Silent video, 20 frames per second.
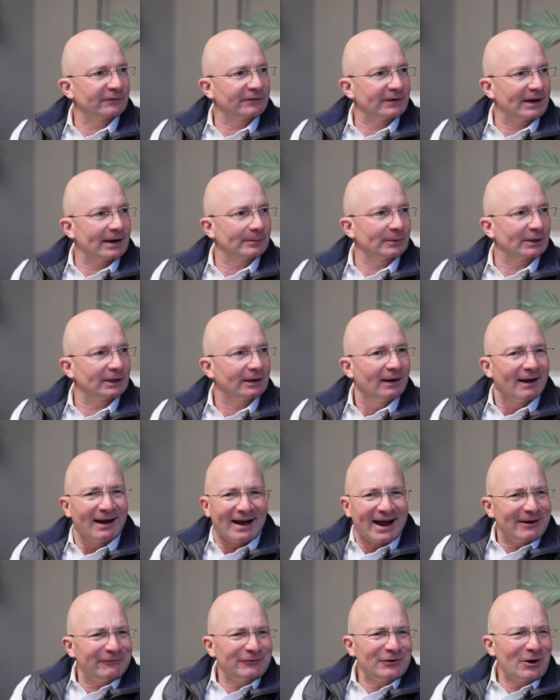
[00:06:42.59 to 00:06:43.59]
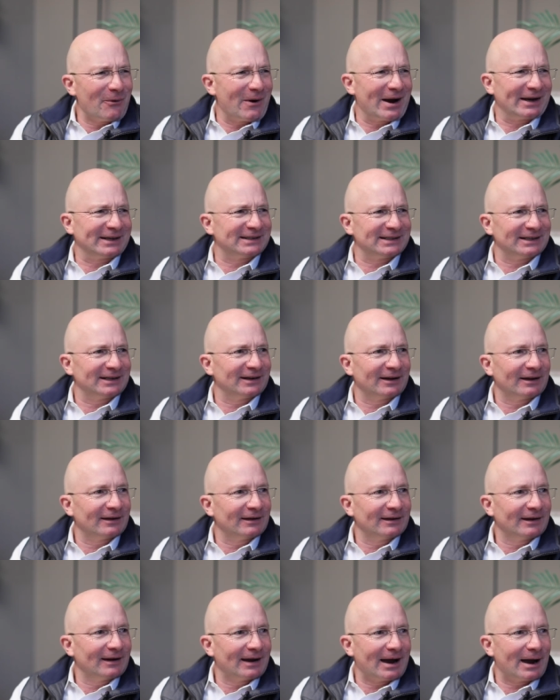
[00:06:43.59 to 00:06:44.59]
family? I have no
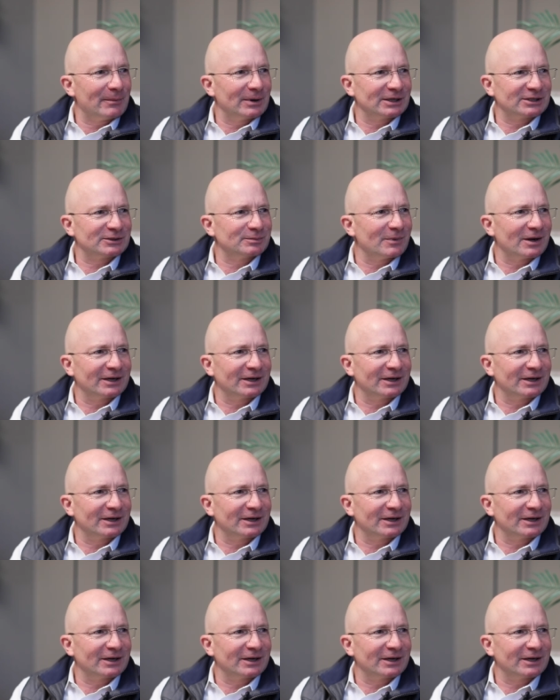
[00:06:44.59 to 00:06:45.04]
idea how much